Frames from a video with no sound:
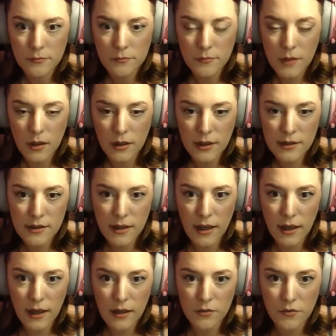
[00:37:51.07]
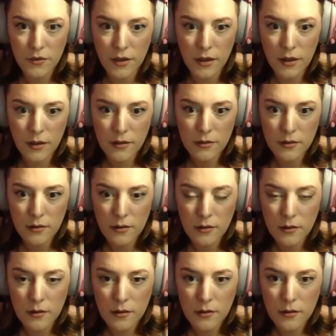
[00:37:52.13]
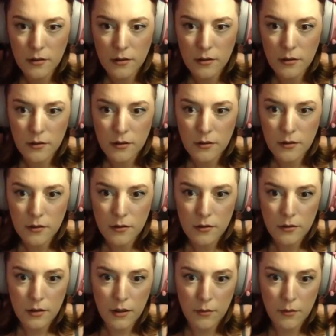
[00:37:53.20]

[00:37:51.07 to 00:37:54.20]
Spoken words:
I need to get out of here. No,